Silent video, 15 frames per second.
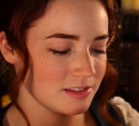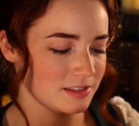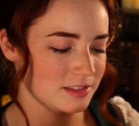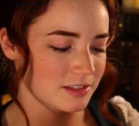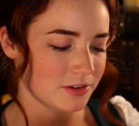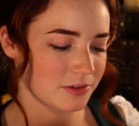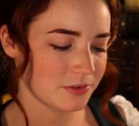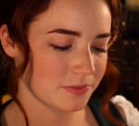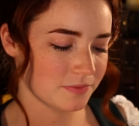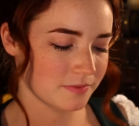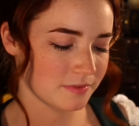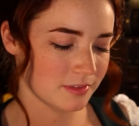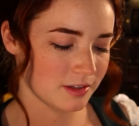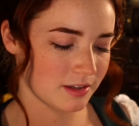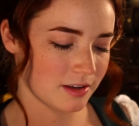So,
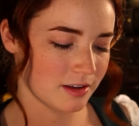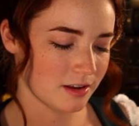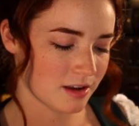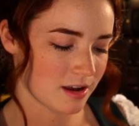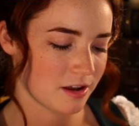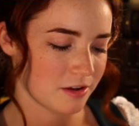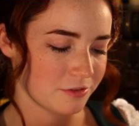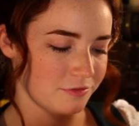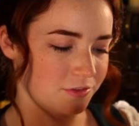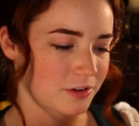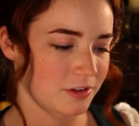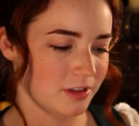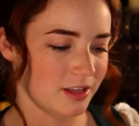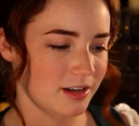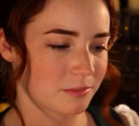
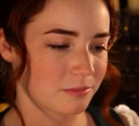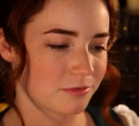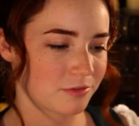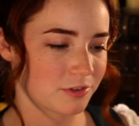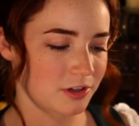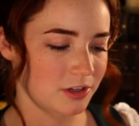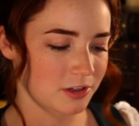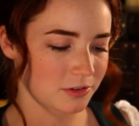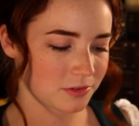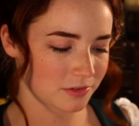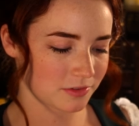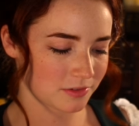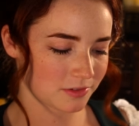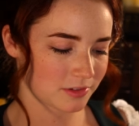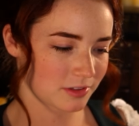fold that up for you.
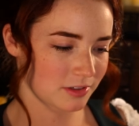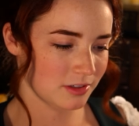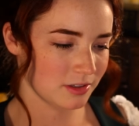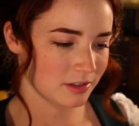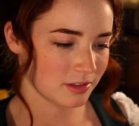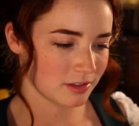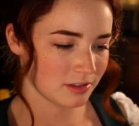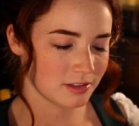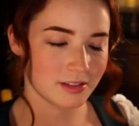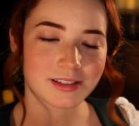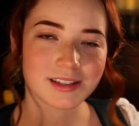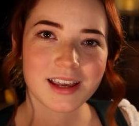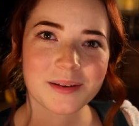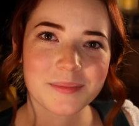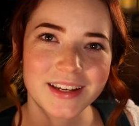
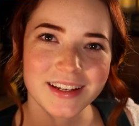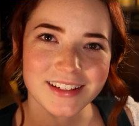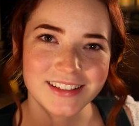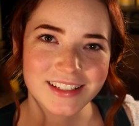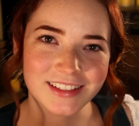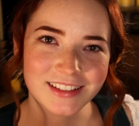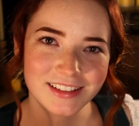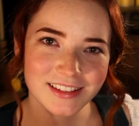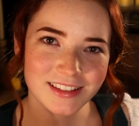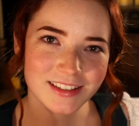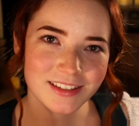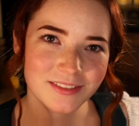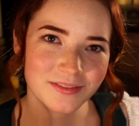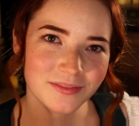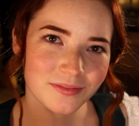Does that make
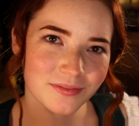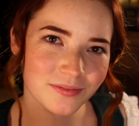sense?